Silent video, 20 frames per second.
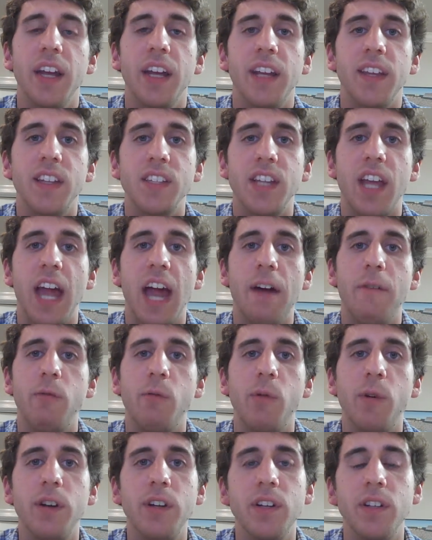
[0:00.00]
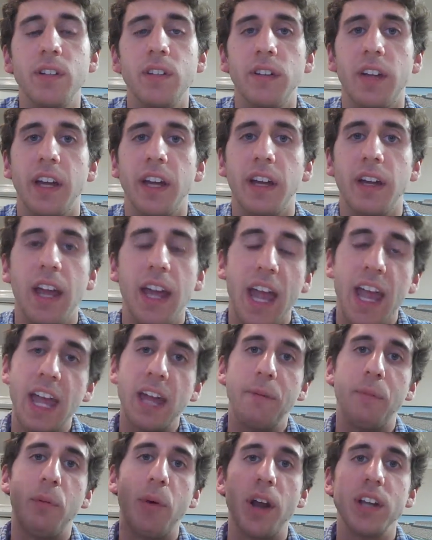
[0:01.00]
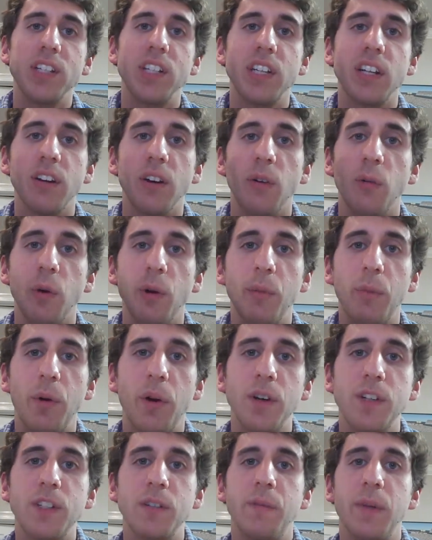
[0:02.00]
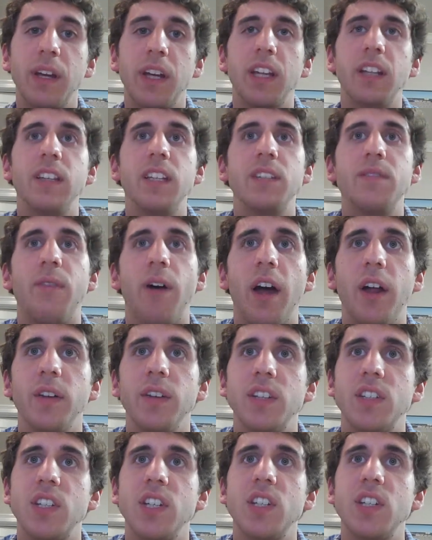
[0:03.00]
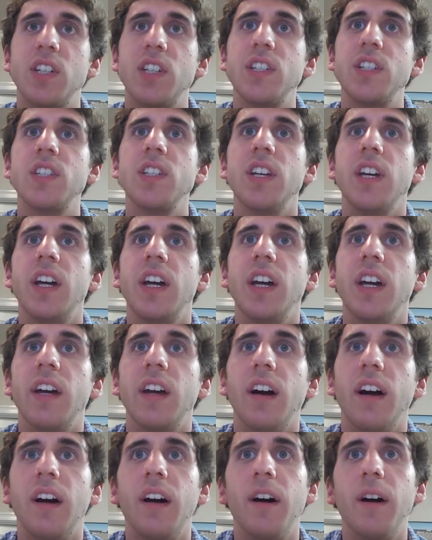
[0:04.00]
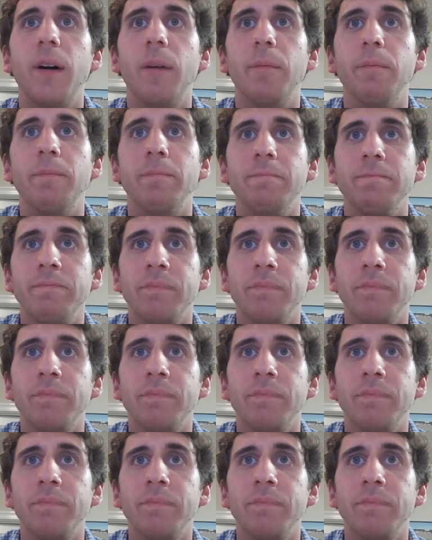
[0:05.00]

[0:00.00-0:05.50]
doesn't have one like head president or one person making these final decisions. And